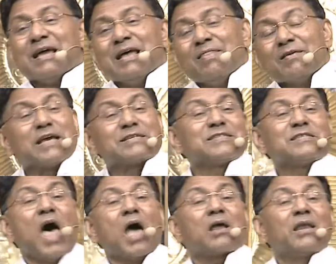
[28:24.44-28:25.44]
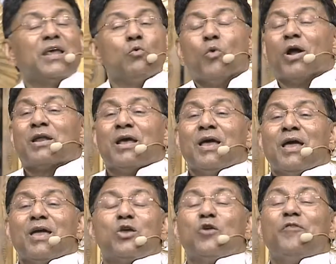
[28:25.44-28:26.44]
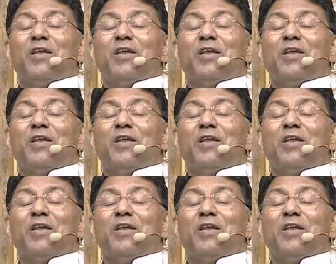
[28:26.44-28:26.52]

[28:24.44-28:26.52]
That's exactly what you will